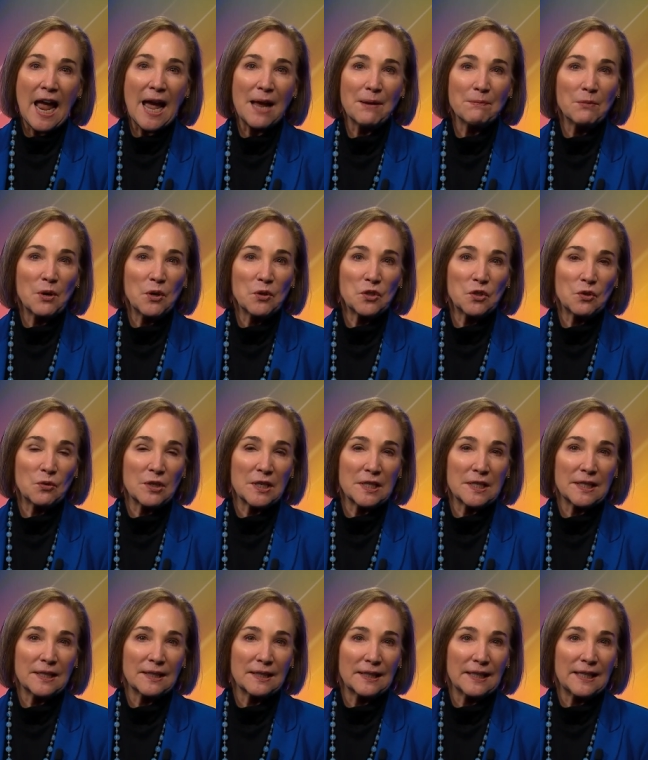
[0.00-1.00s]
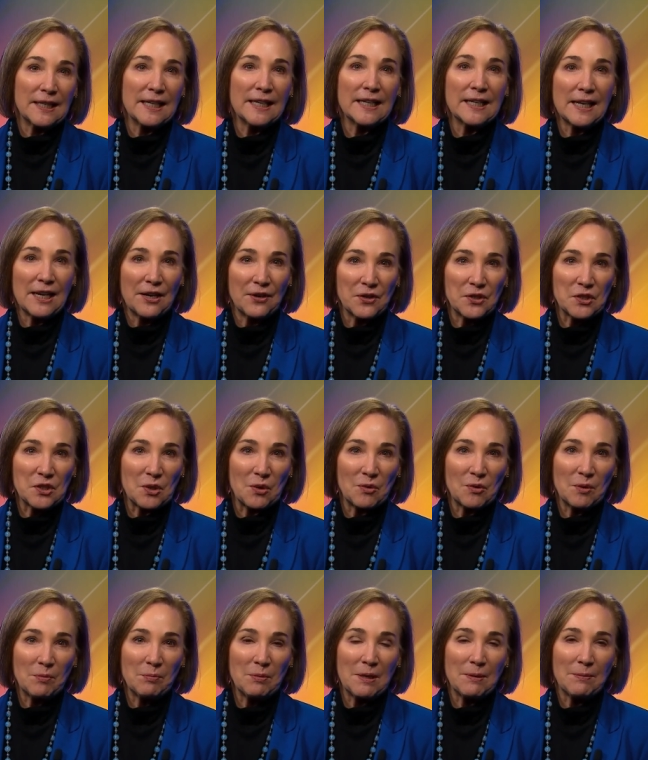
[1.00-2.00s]
and most recently at
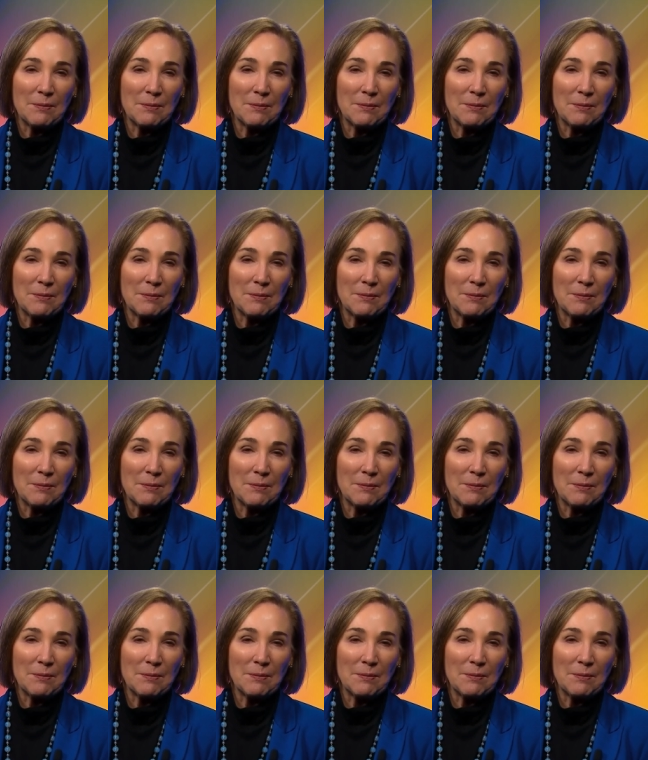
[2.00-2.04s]
Arizona